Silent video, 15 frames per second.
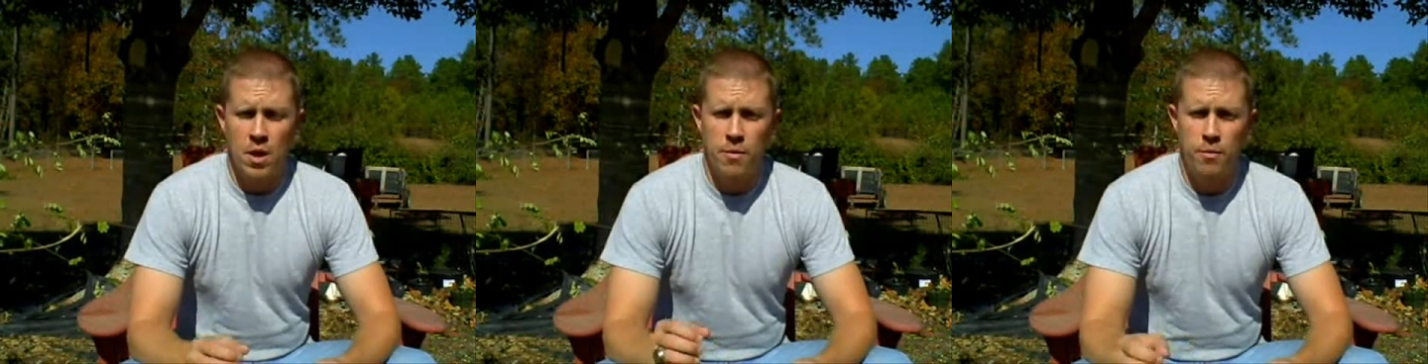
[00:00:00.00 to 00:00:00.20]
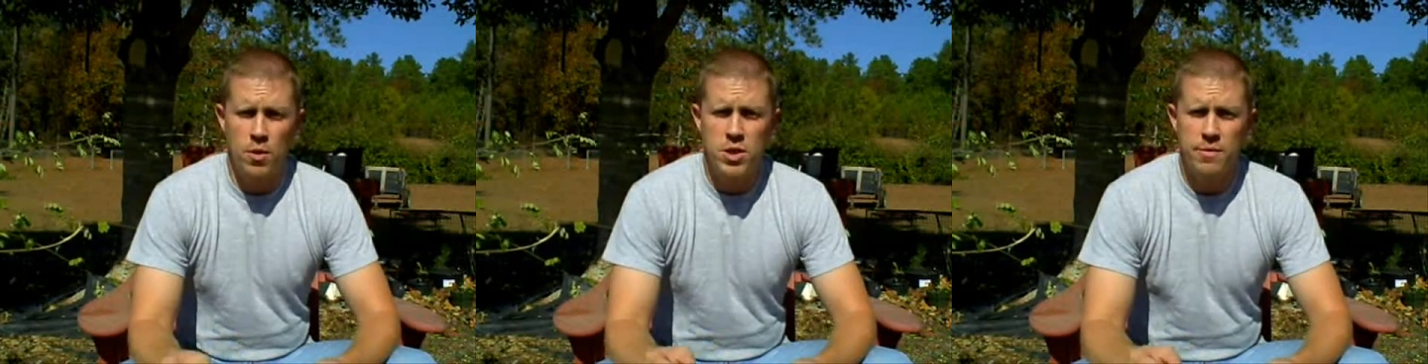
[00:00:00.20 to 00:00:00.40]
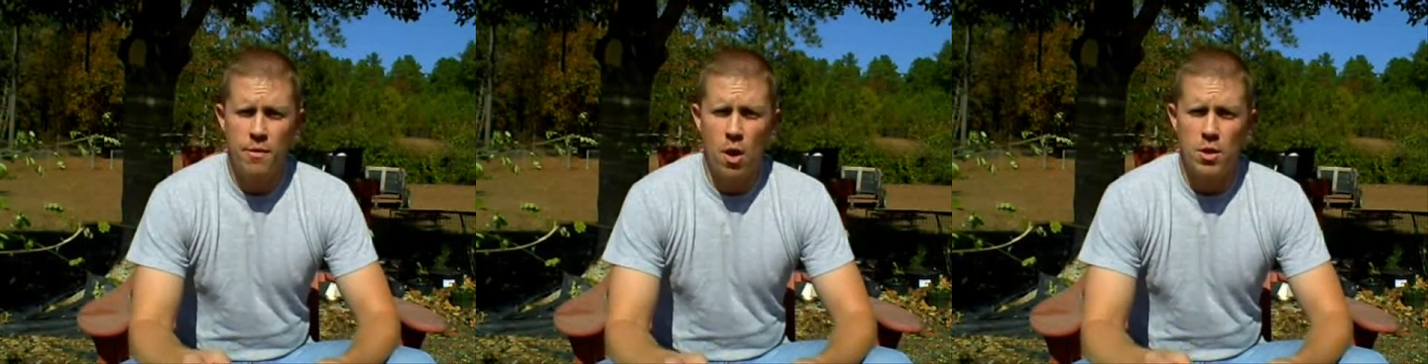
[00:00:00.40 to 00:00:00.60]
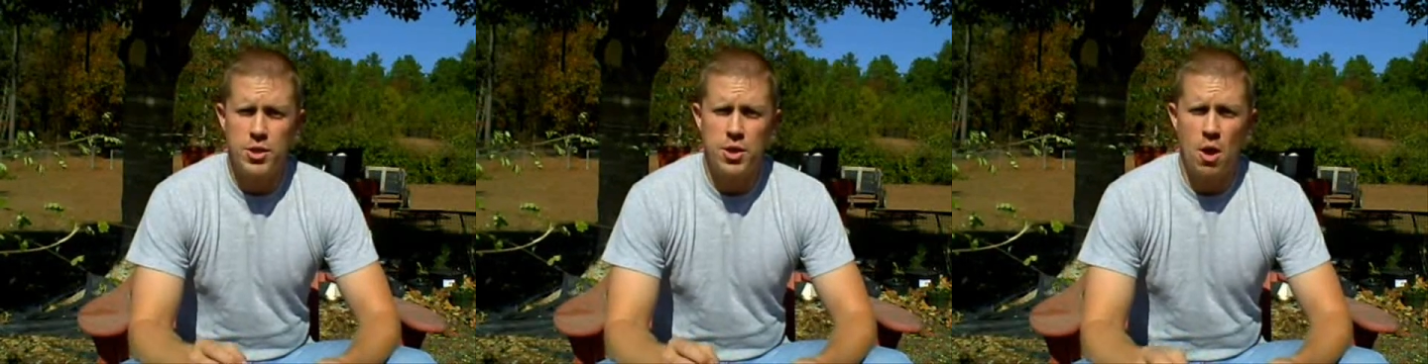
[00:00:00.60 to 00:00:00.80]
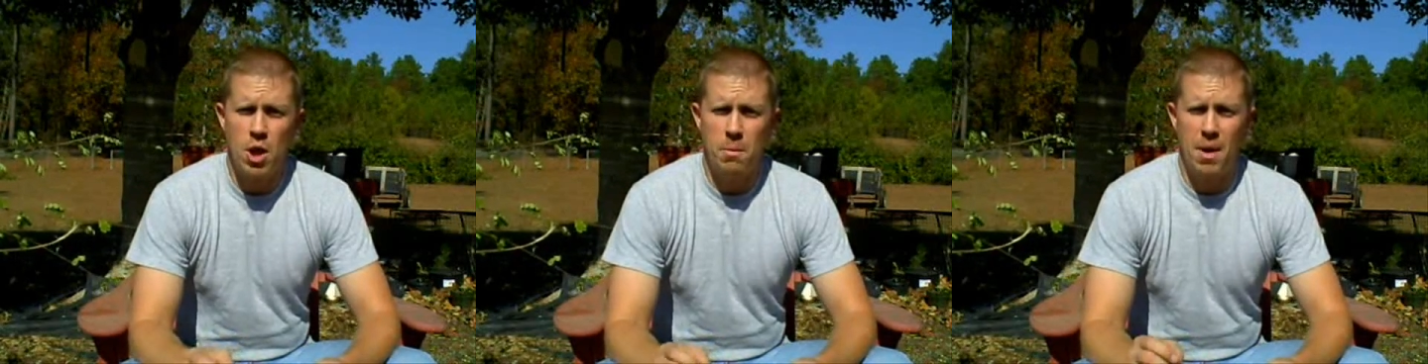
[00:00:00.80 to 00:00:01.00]
First of all,
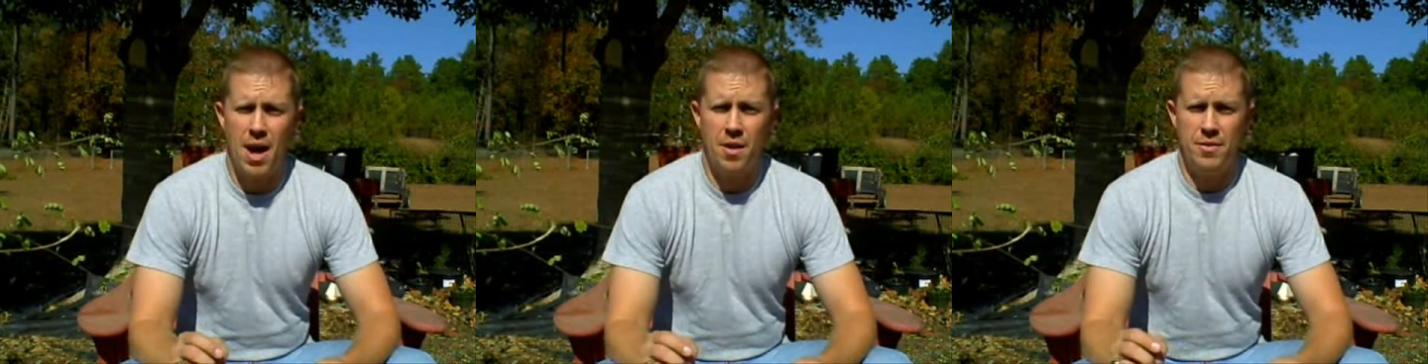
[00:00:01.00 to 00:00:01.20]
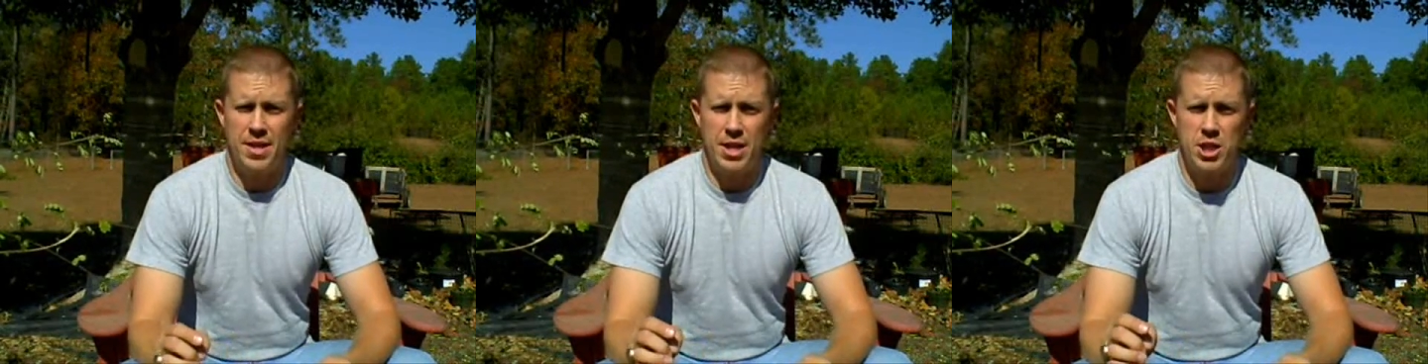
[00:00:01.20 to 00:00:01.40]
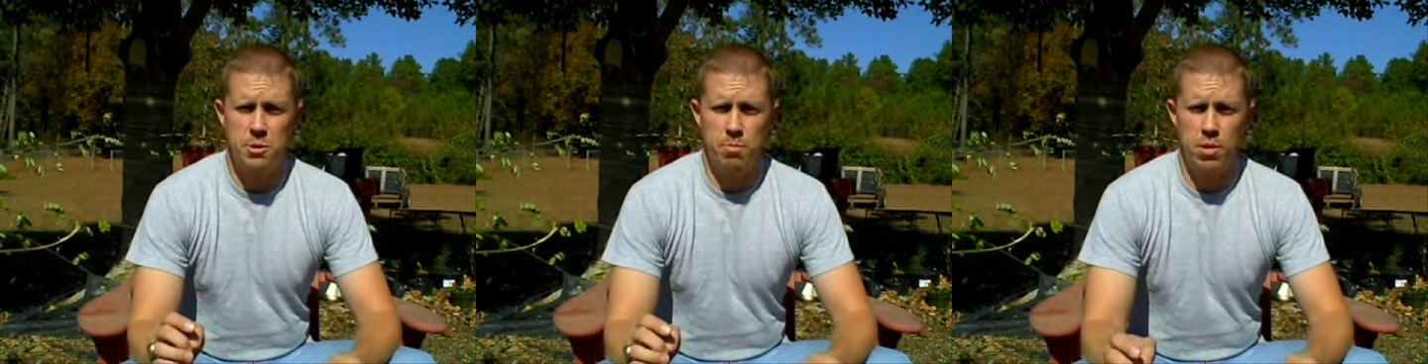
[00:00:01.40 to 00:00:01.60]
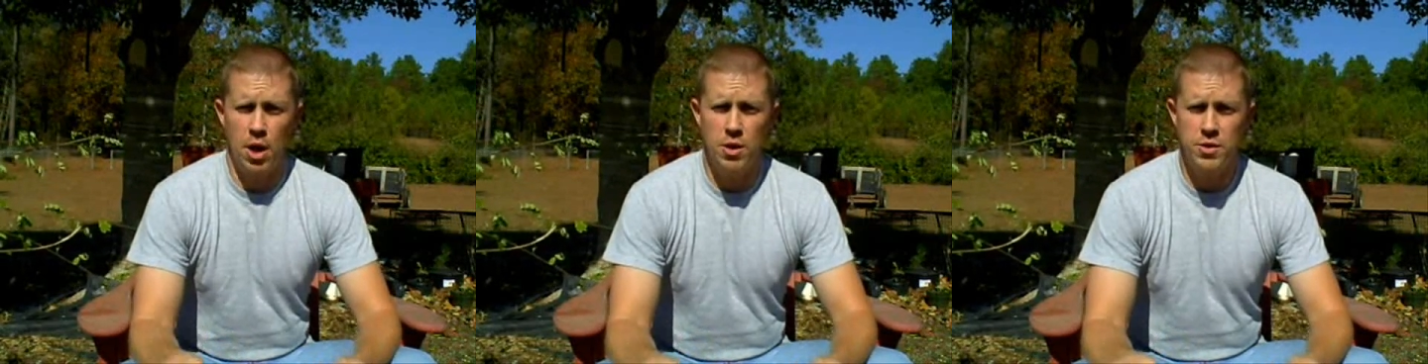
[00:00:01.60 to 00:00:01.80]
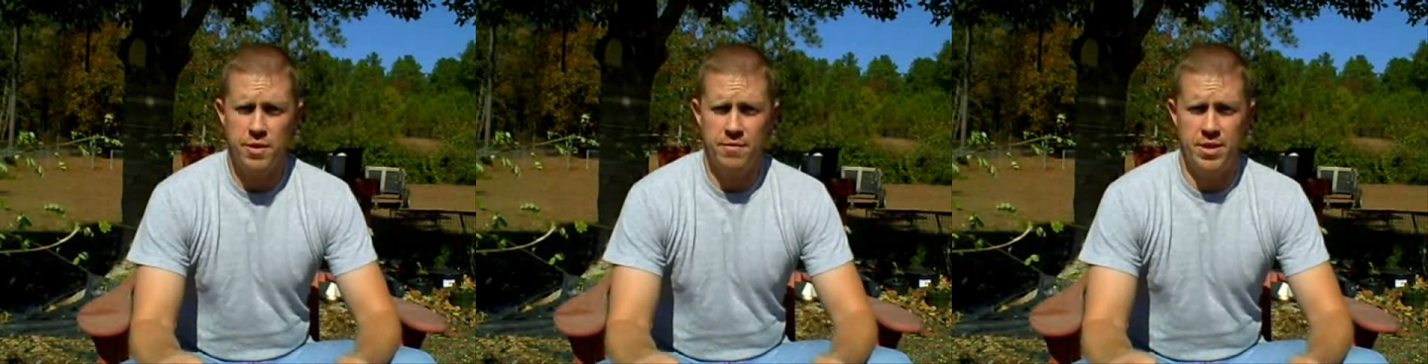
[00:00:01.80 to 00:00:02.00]
let's talk about the
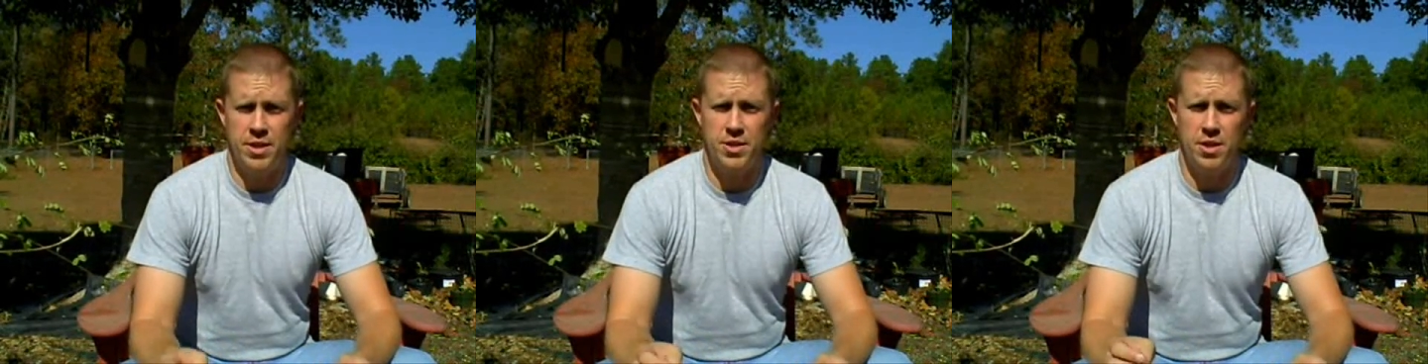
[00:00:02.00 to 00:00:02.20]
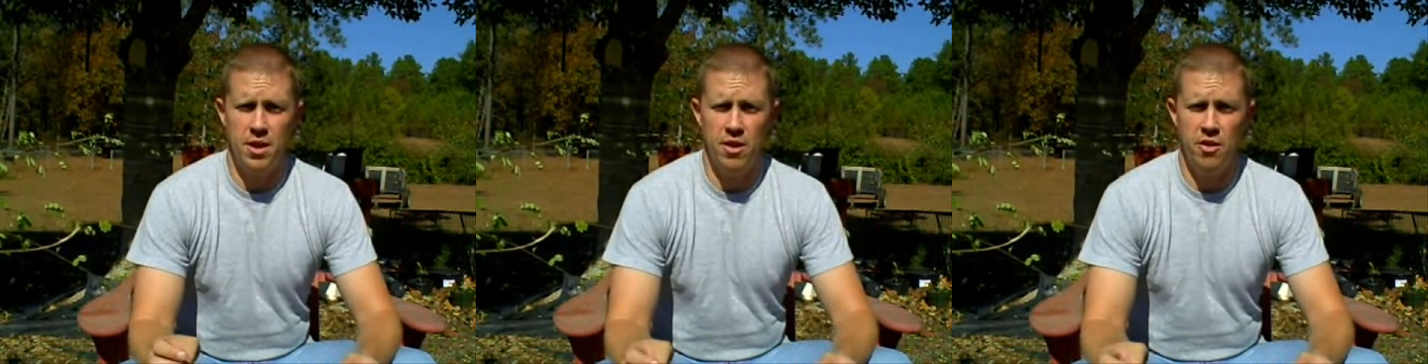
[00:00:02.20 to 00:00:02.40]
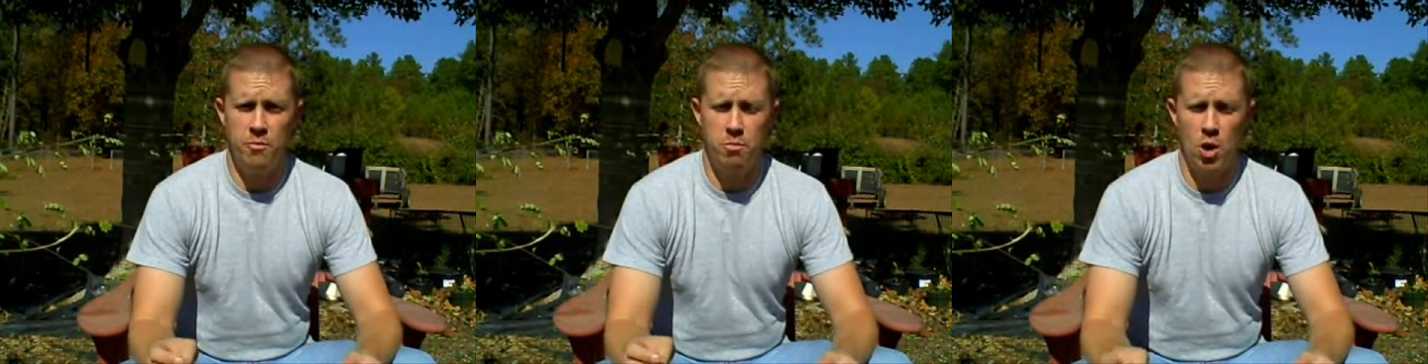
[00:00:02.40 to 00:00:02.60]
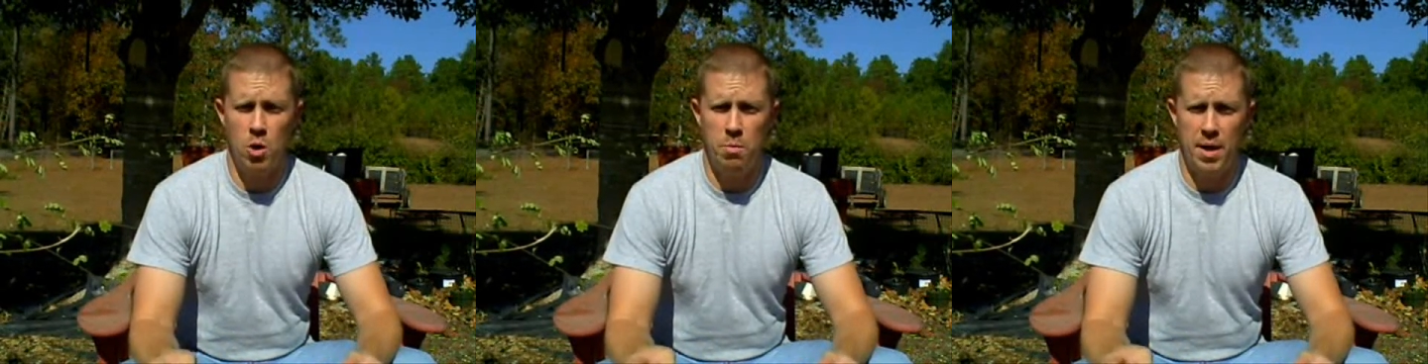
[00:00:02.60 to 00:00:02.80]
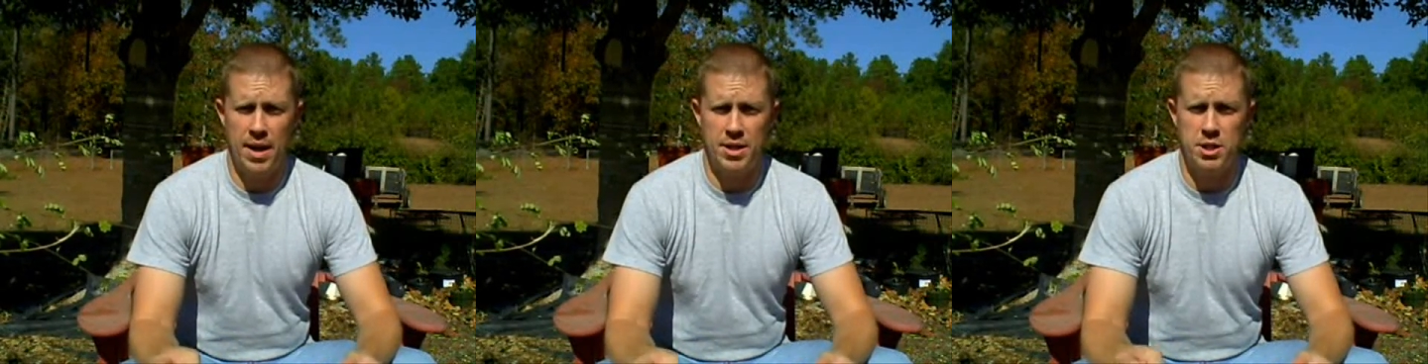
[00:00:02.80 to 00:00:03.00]
explosiveness of
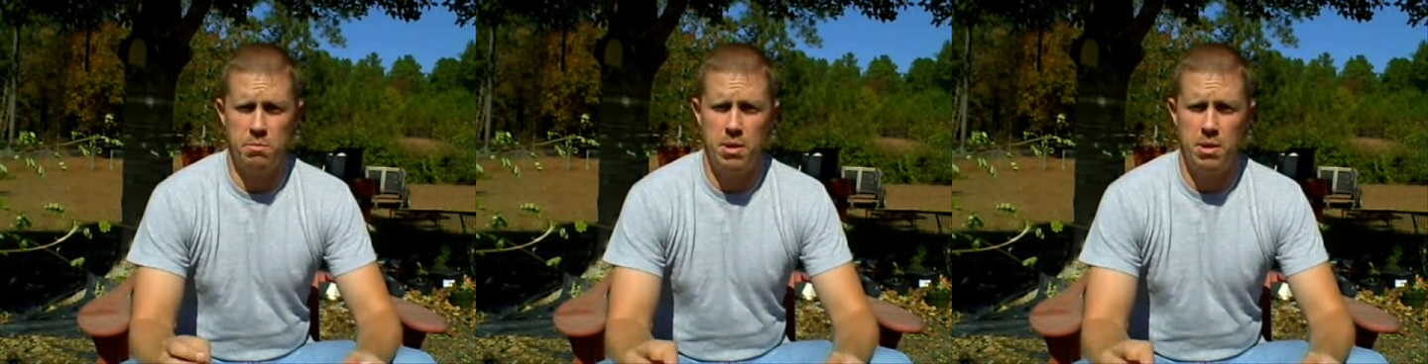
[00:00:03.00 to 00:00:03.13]
propane.